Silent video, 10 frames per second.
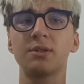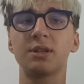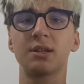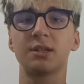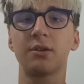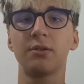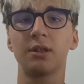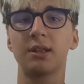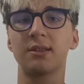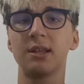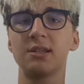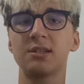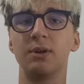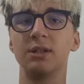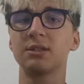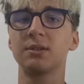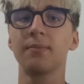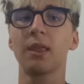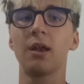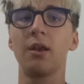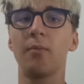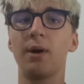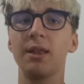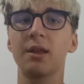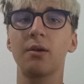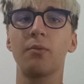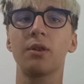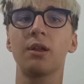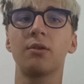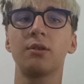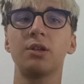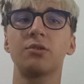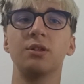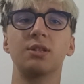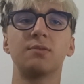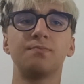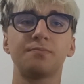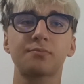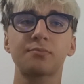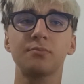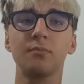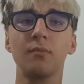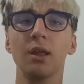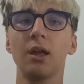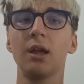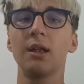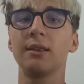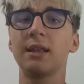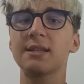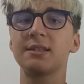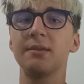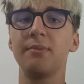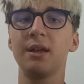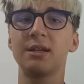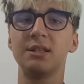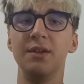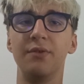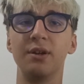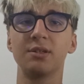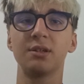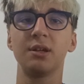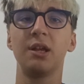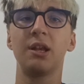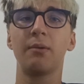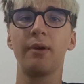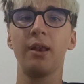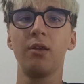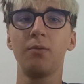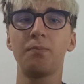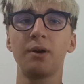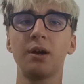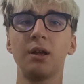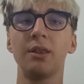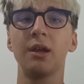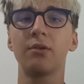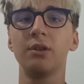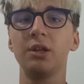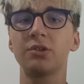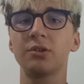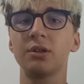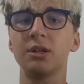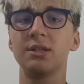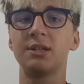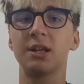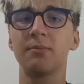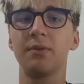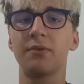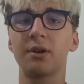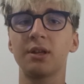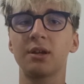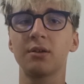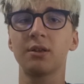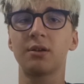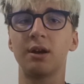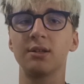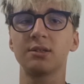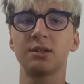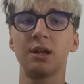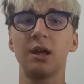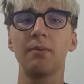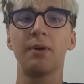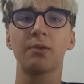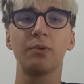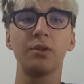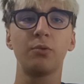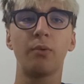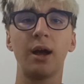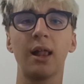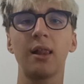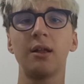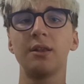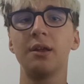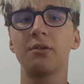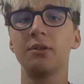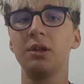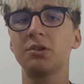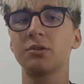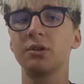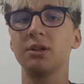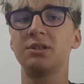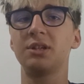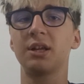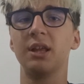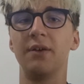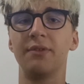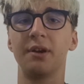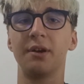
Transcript: executes at least once, no matter what the condition is. That's the biggest difference. In a while loop, the condition is checked before the code runs, but with do while, the condition is checked after.